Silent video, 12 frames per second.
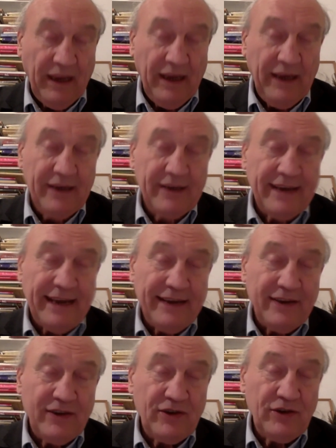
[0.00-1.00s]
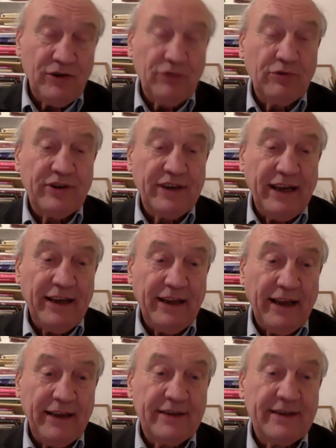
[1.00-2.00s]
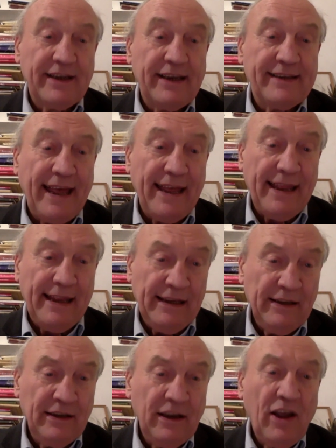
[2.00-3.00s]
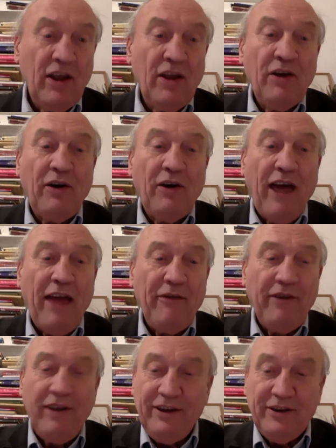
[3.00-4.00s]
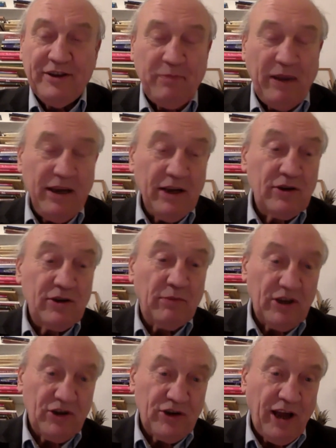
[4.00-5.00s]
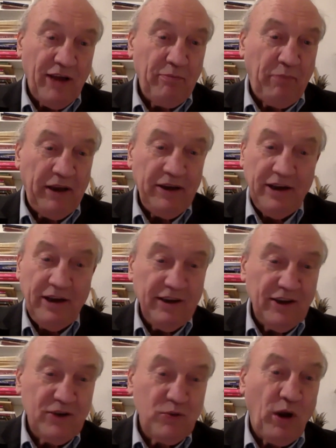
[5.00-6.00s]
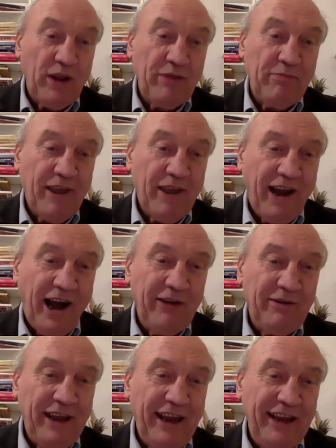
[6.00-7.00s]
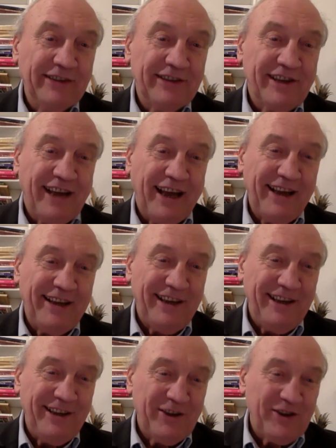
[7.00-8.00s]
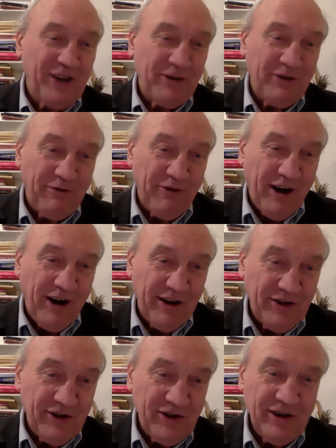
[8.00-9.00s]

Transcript: in a sense you could say that cezanne every, is spending so much time painting this one hillside in the south of france